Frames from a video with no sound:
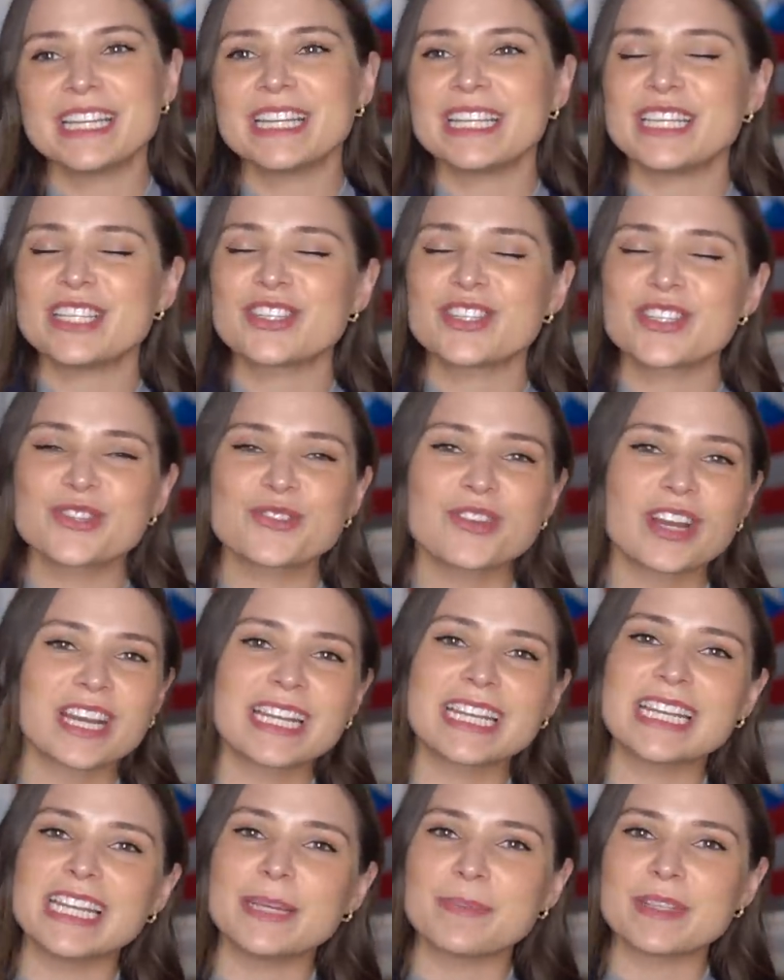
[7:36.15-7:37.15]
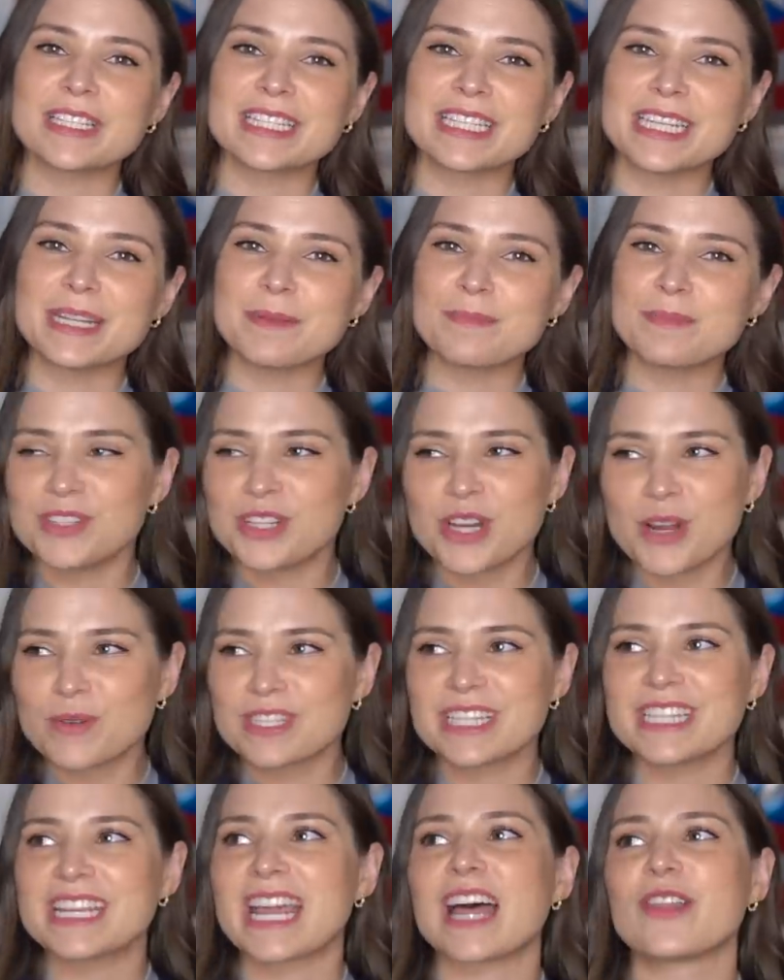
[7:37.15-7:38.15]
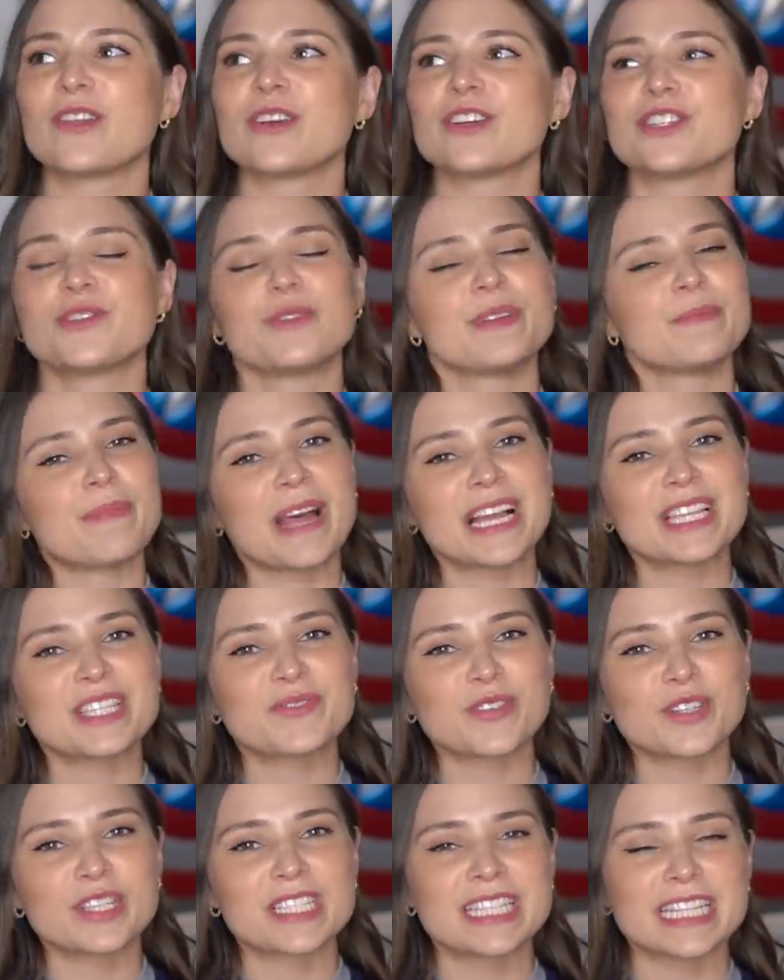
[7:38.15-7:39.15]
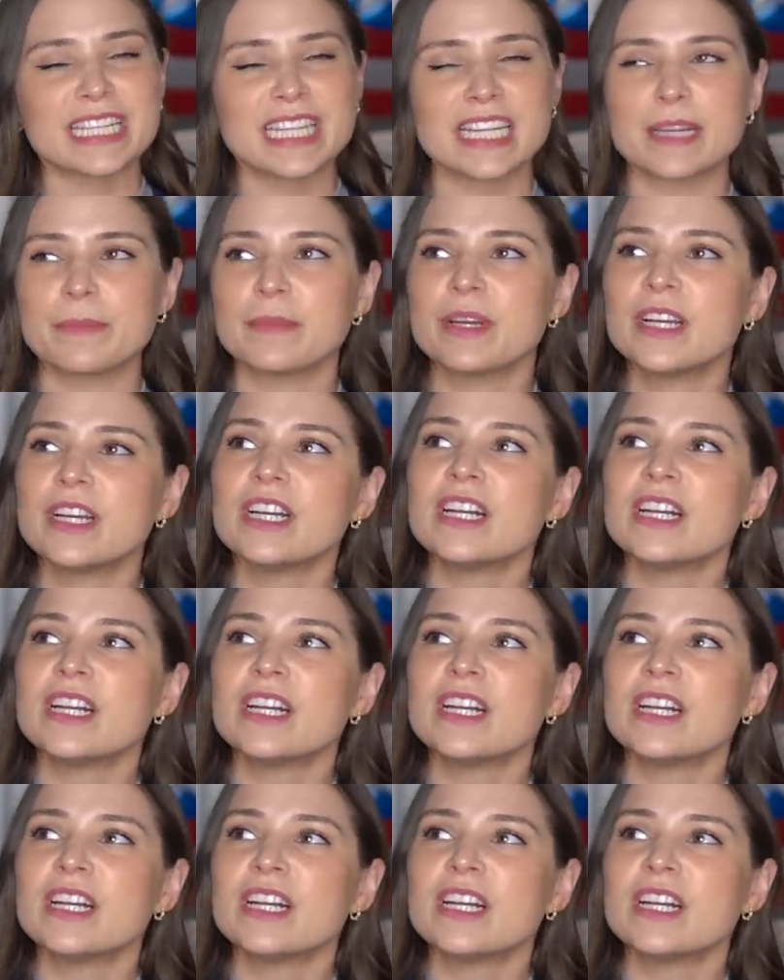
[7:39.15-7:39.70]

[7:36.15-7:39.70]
He's just trying to keep his team, you know, together, doing best for his team,